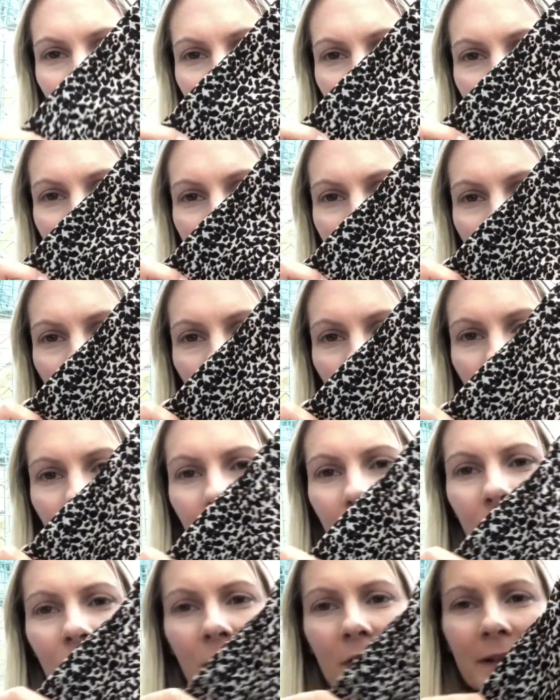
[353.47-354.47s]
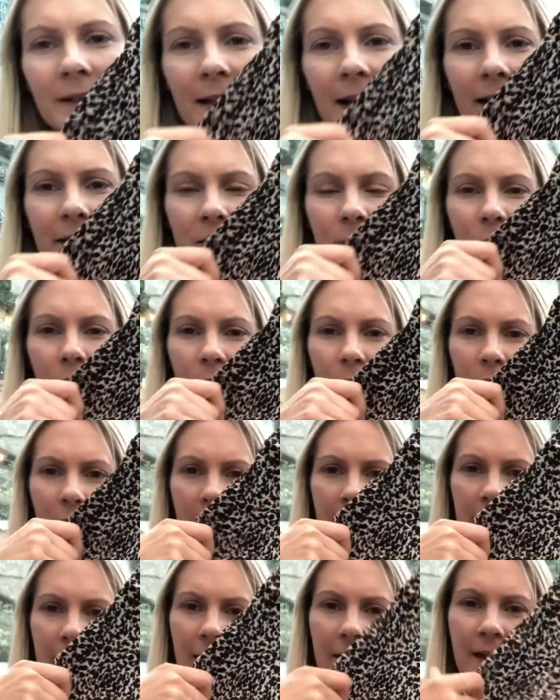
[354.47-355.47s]
sort of natural coloured animal
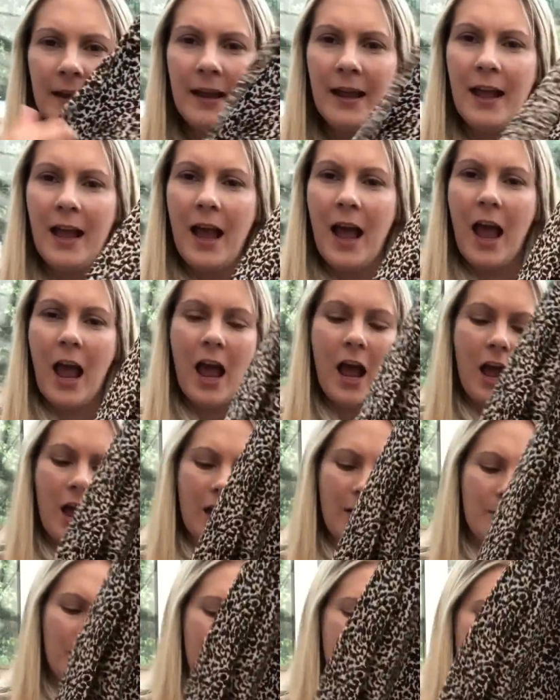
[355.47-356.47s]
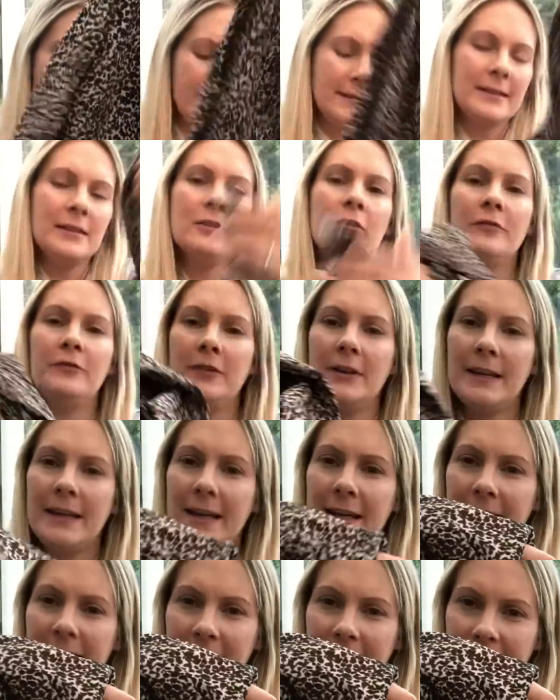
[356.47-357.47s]
print. It's
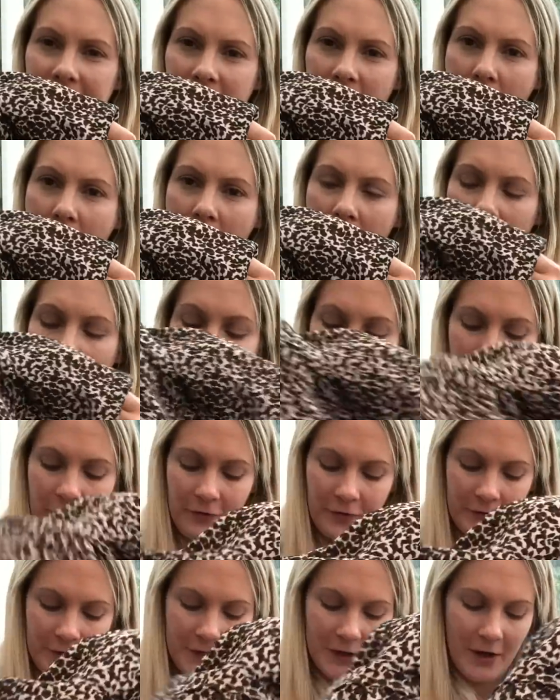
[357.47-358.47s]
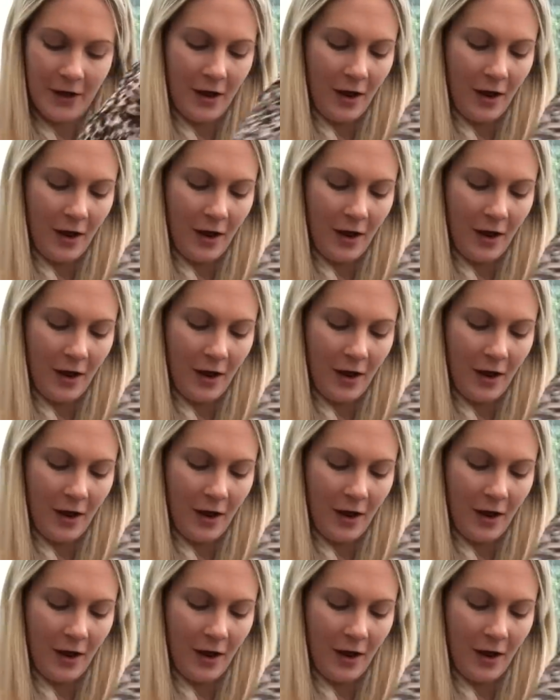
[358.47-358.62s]
lovely, it's soft,